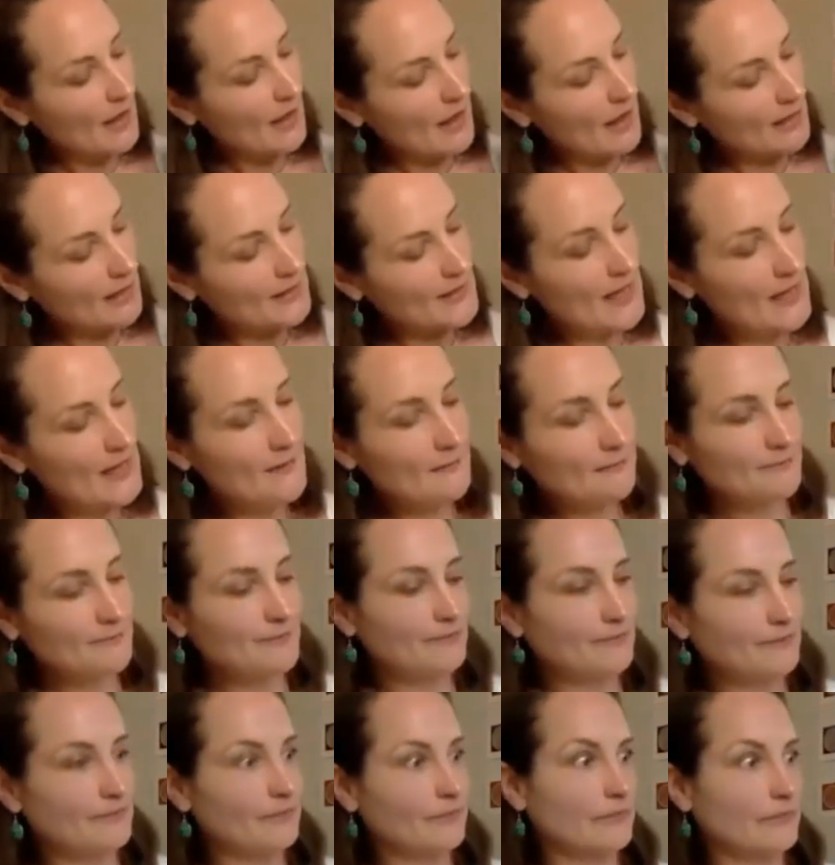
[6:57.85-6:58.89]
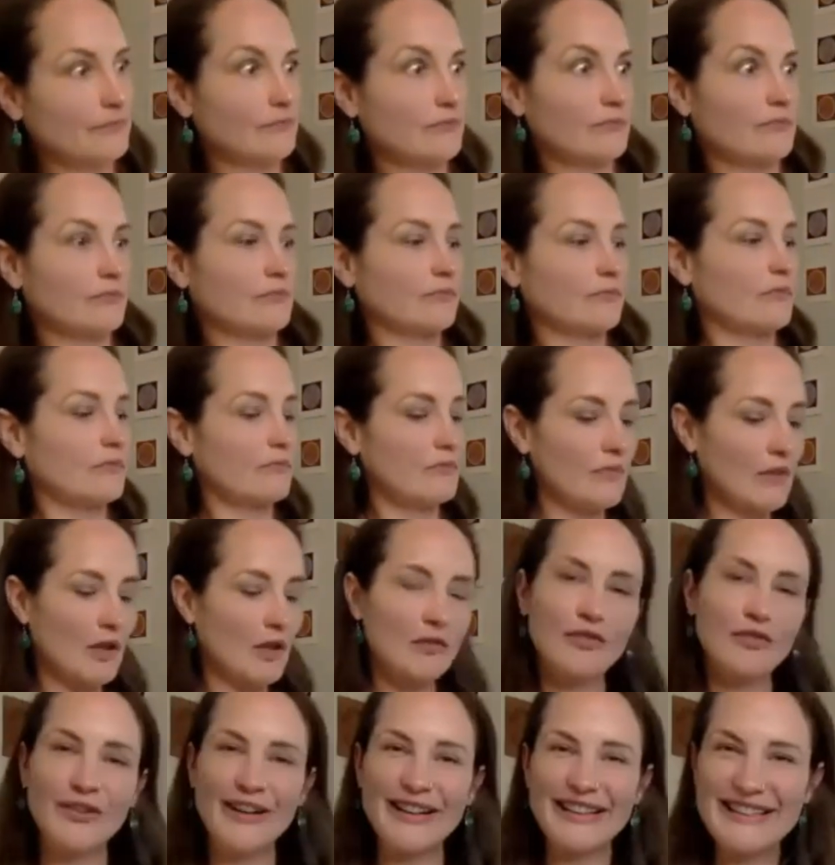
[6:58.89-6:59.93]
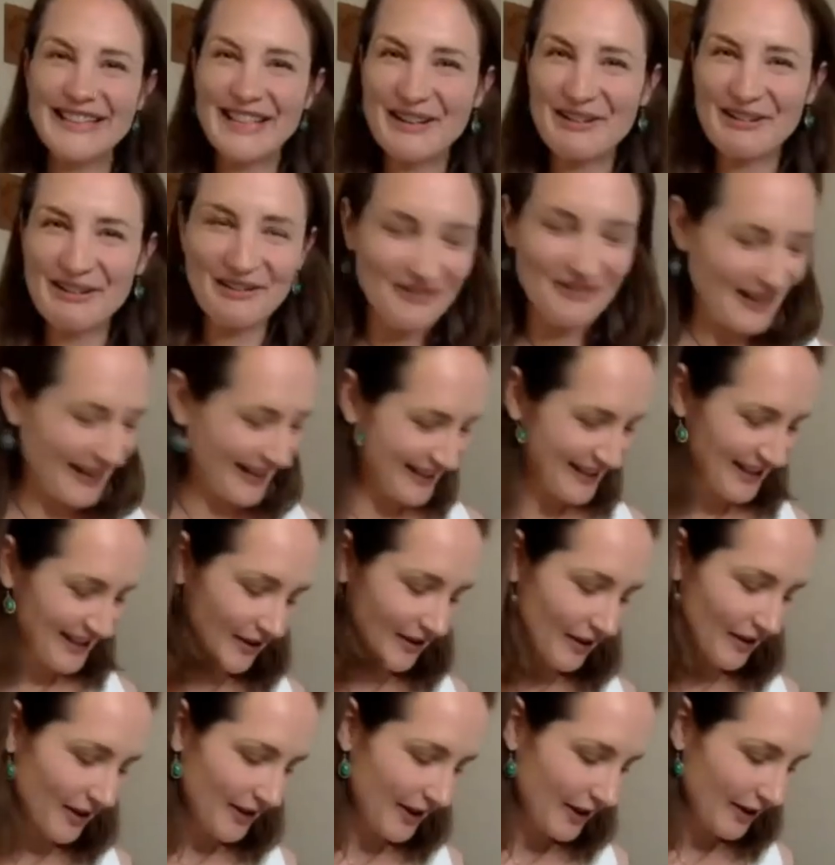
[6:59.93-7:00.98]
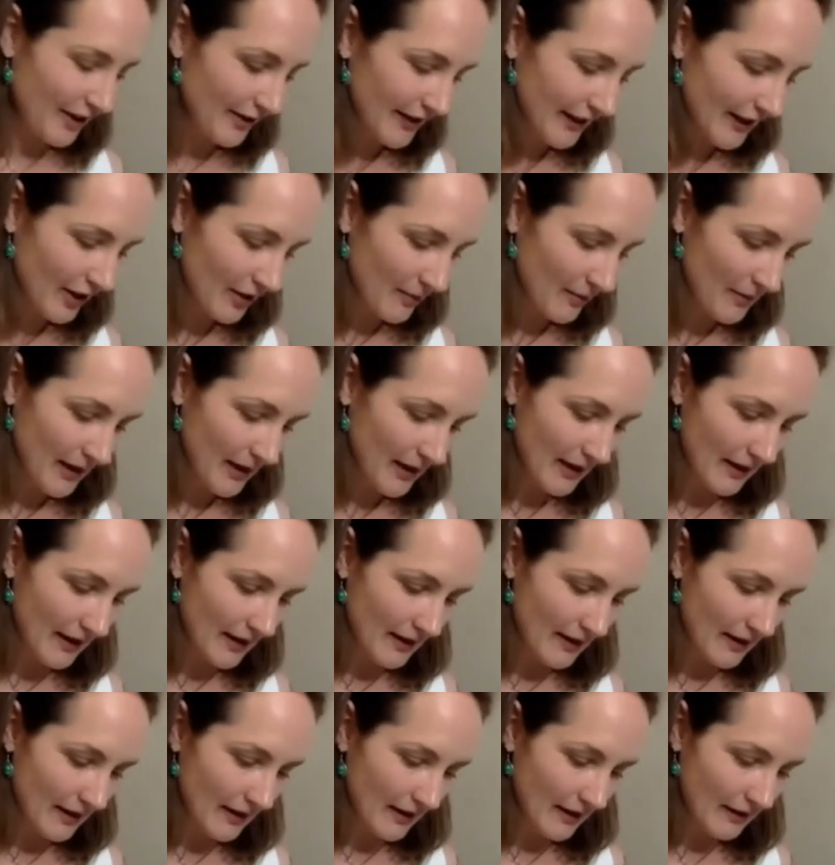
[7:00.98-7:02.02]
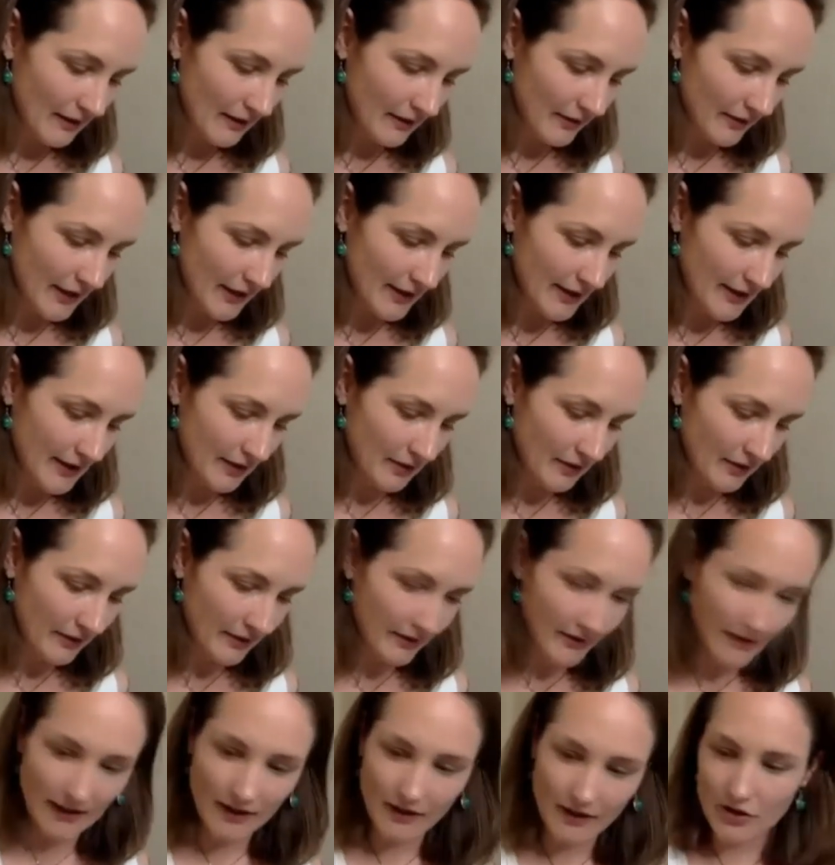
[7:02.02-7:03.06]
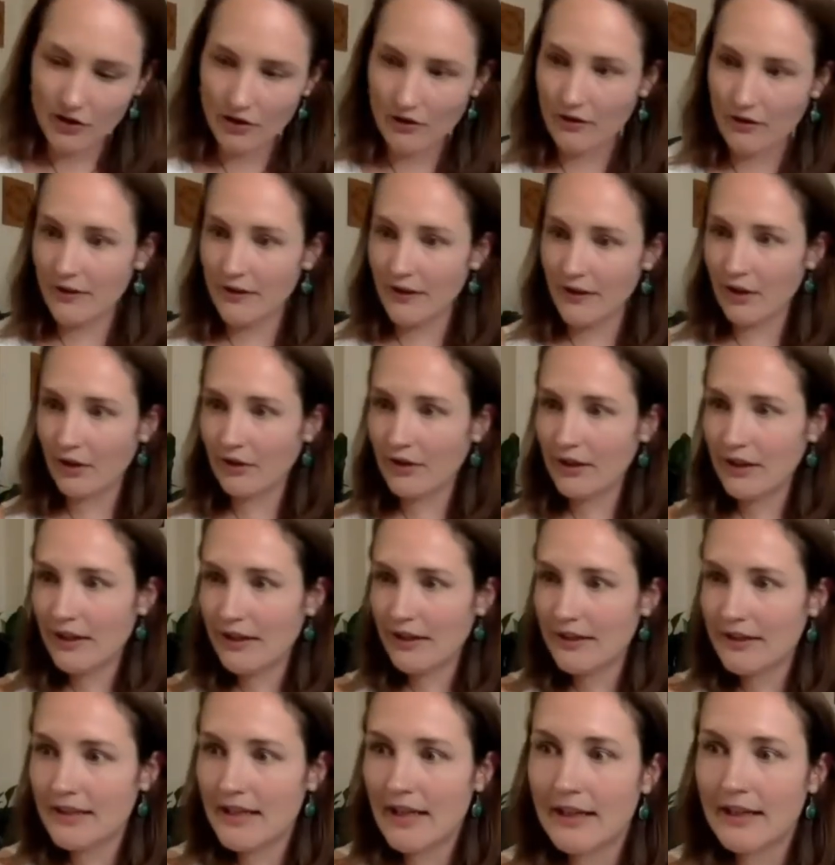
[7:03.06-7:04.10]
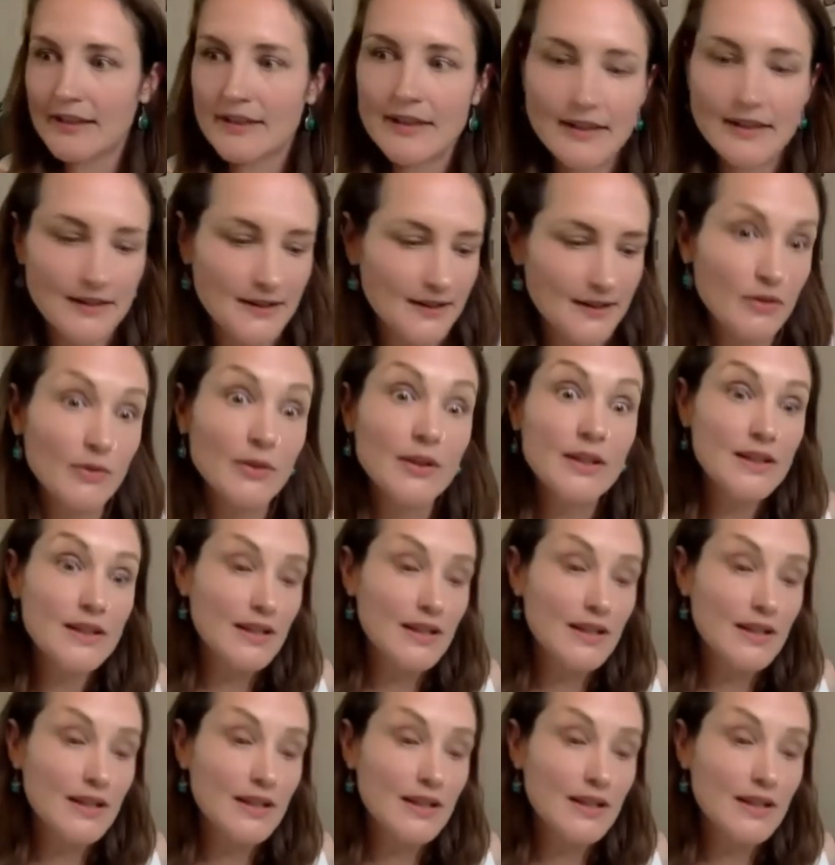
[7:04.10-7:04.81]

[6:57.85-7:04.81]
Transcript: And then fractal reflection theory come in, and fractal reflection theory is like this. So it's